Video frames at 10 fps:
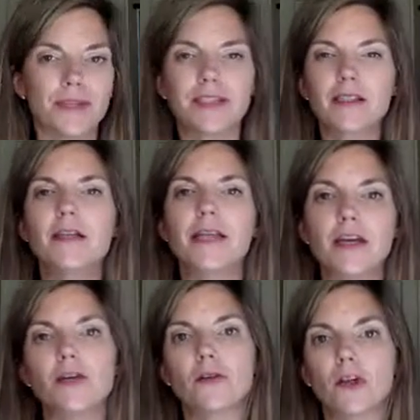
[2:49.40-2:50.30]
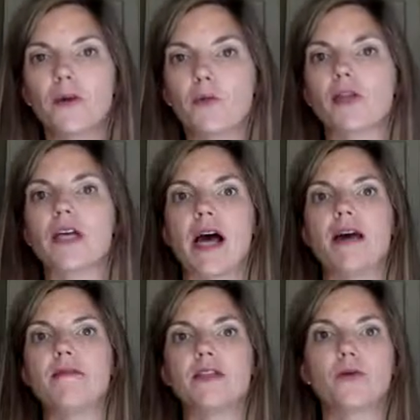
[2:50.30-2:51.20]
going to take you a little bit more
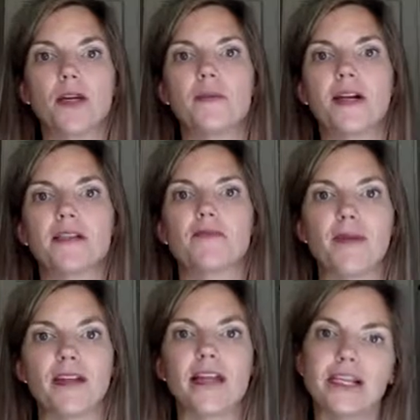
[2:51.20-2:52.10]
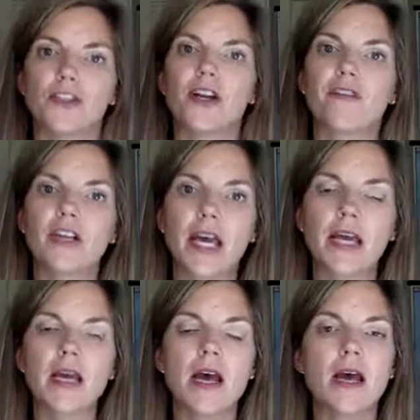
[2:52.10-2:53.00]
time than 20 minutes of meditation every day.